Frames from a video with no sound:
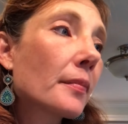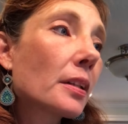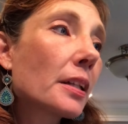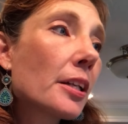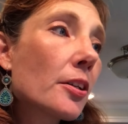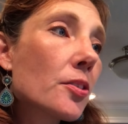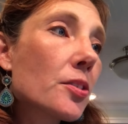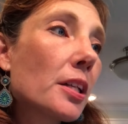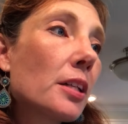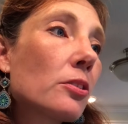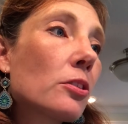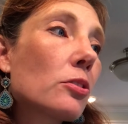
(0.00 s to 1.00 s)
Leaders
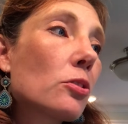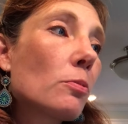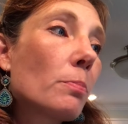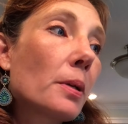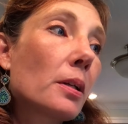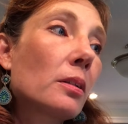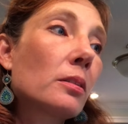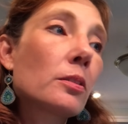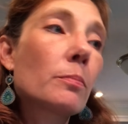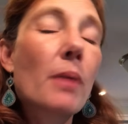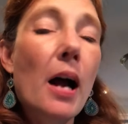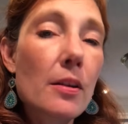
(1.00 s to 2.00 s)
need to
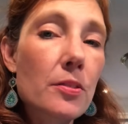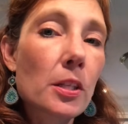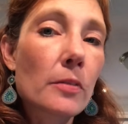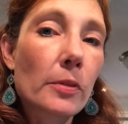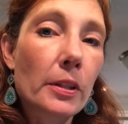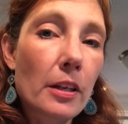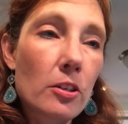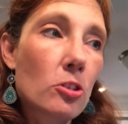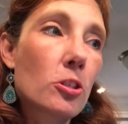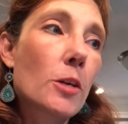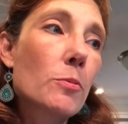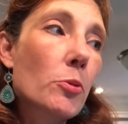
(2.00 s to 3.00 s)
build positive
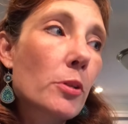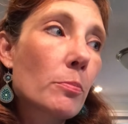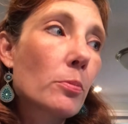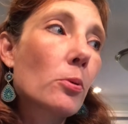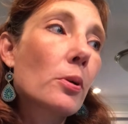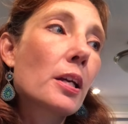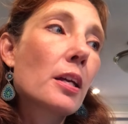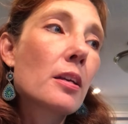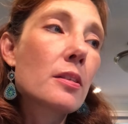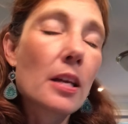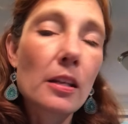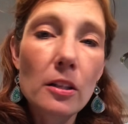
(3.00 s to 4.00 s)
relationships with
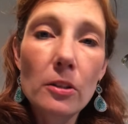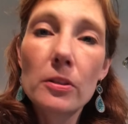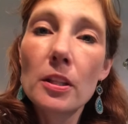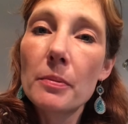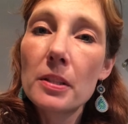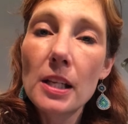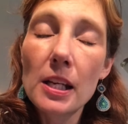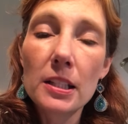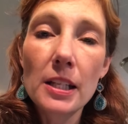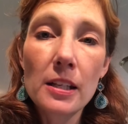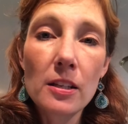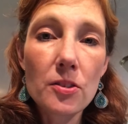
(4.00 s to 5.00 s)
employees and include them in
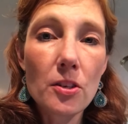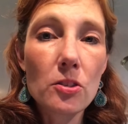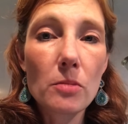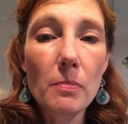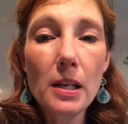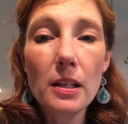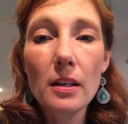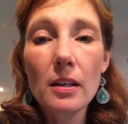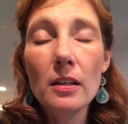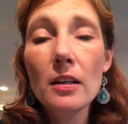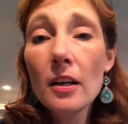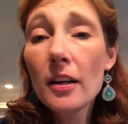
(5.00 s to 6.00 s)
day-to-day decision
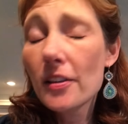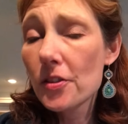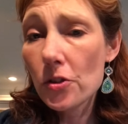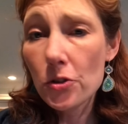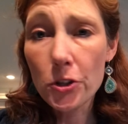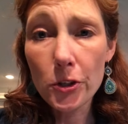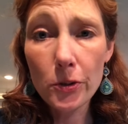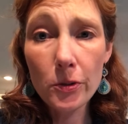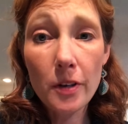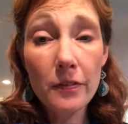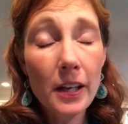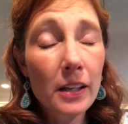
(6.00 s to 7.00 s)
making. This is true
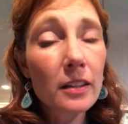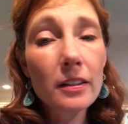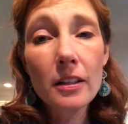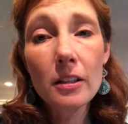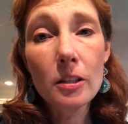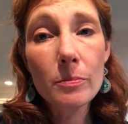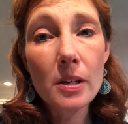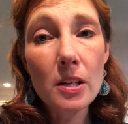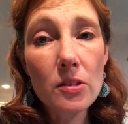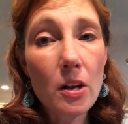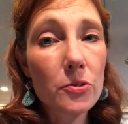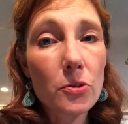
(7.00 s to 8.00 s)
of any leader, but
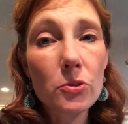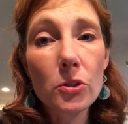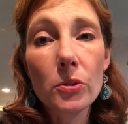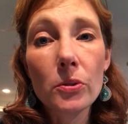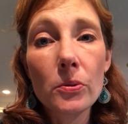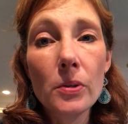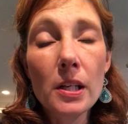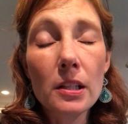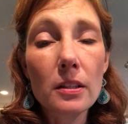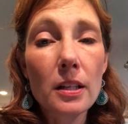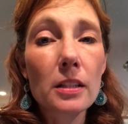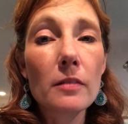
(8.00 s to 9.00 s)
it's also true in
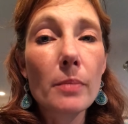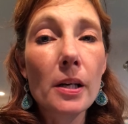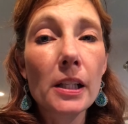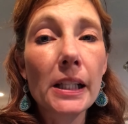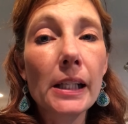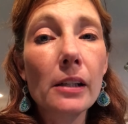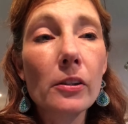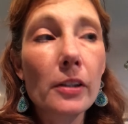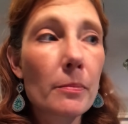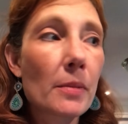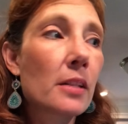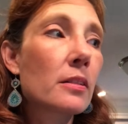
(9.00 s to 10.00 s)
a collective bargaining
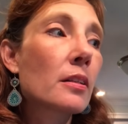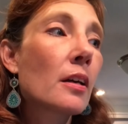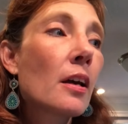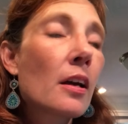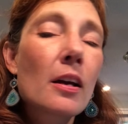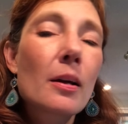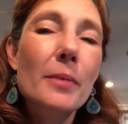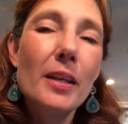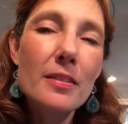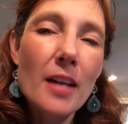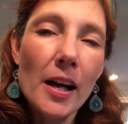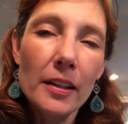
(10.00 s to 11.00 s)
agreement,
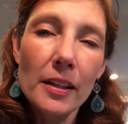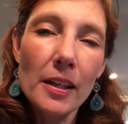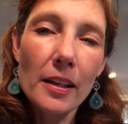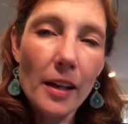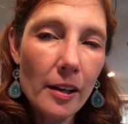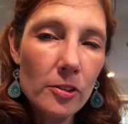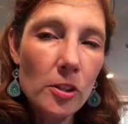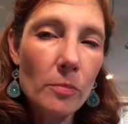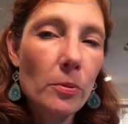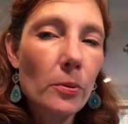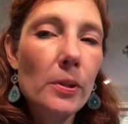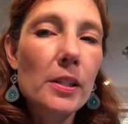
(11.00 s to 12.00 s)
because highly engaged
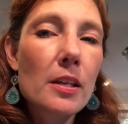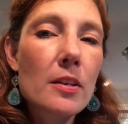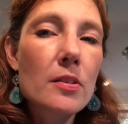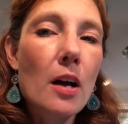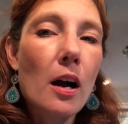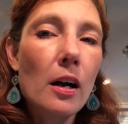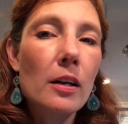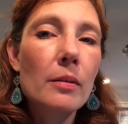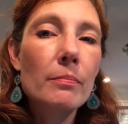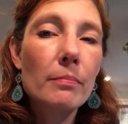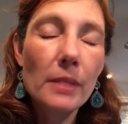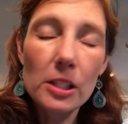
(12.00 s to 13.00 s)
employees are
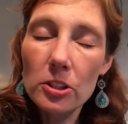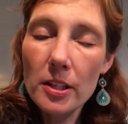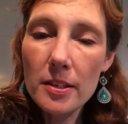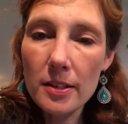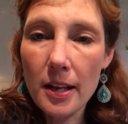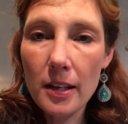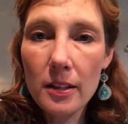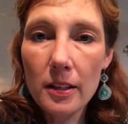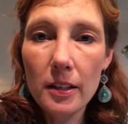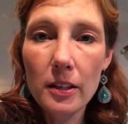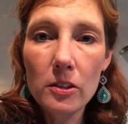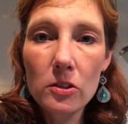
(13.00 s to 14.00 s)
much less
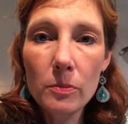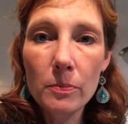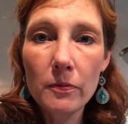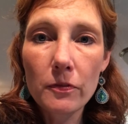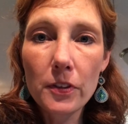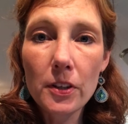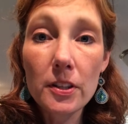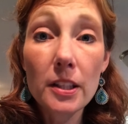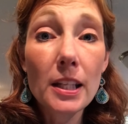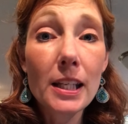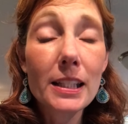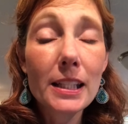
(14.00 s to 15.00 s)
likely to feel
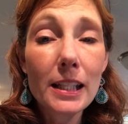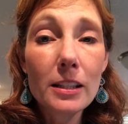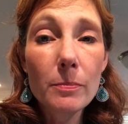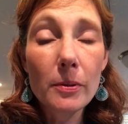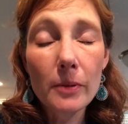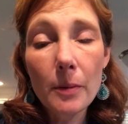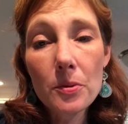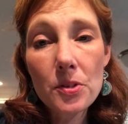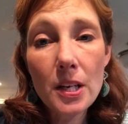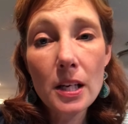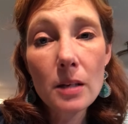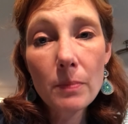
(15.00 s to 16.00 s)
that they need to be
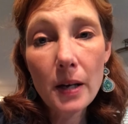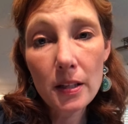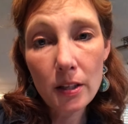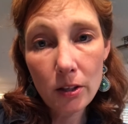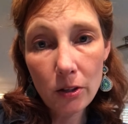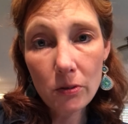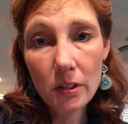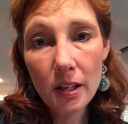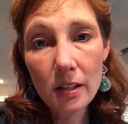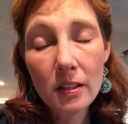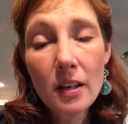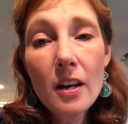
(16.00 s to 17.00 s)
represented by the
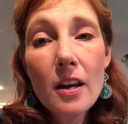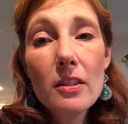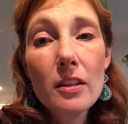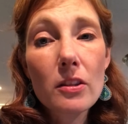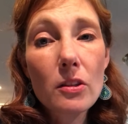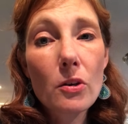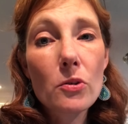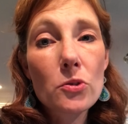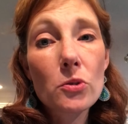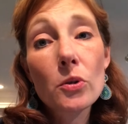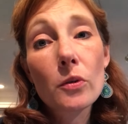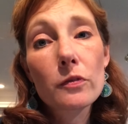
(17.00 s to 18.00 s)
union than those
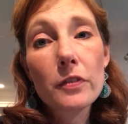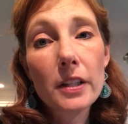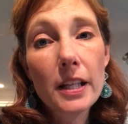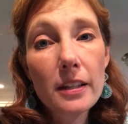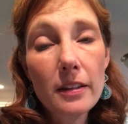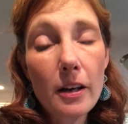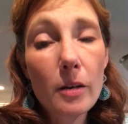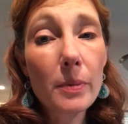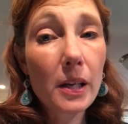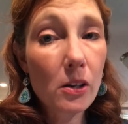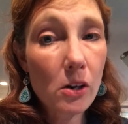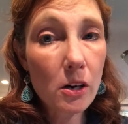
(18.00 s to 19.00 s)
who don't feel like they are
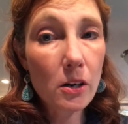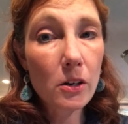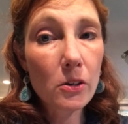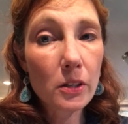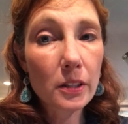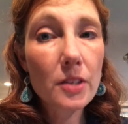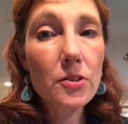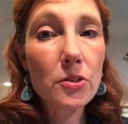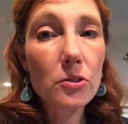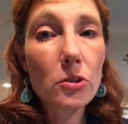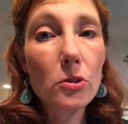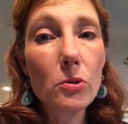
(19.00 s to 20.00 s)
being heard or
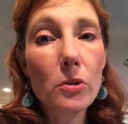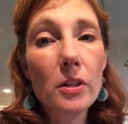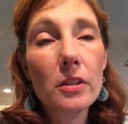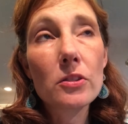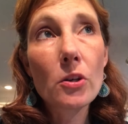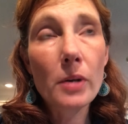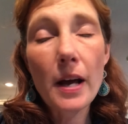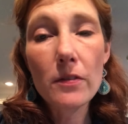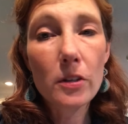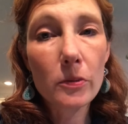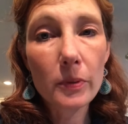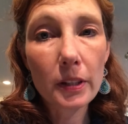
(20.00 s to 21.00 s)
listened to or don't have
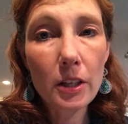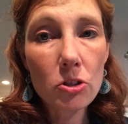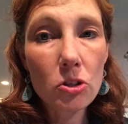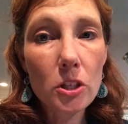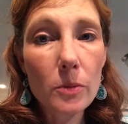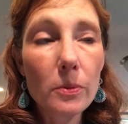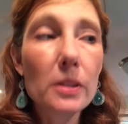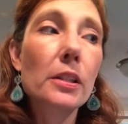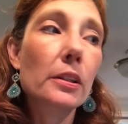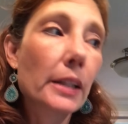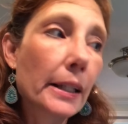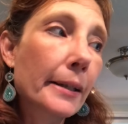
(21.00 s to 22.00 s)
a good relationship with
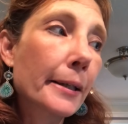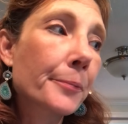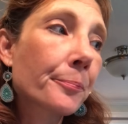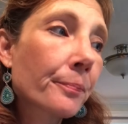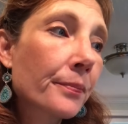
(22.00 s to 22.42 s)
their leader.